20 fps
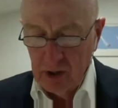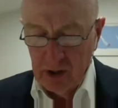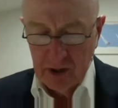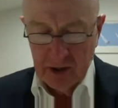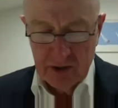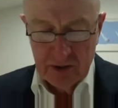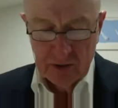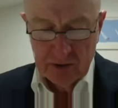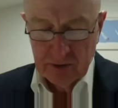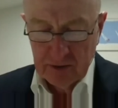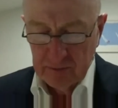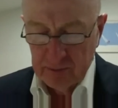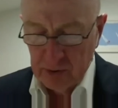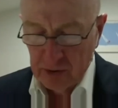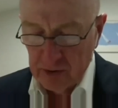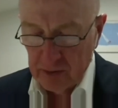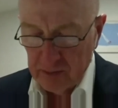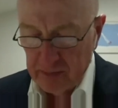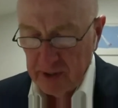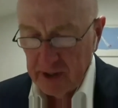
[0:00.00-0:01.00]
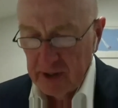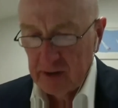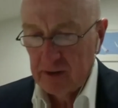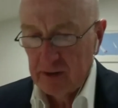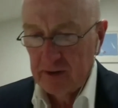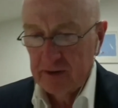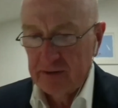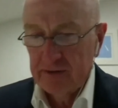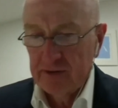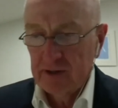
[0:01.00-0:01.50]
I couldn't have put it better.
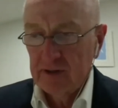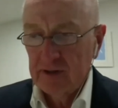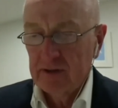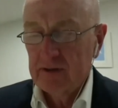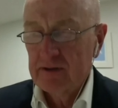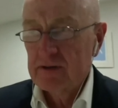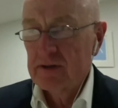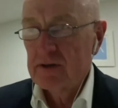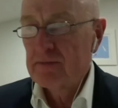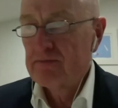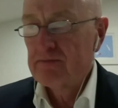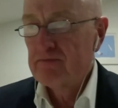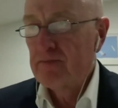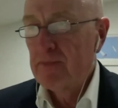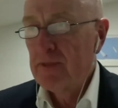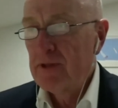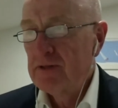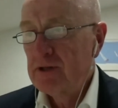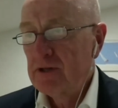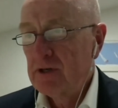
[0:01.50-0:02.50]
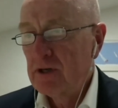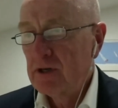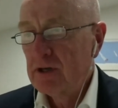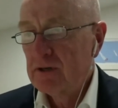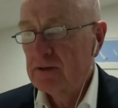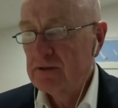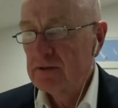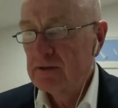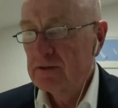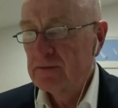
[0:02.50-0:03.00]
I think in the
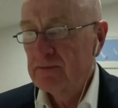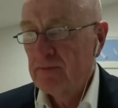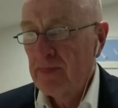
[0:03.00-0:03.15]
end,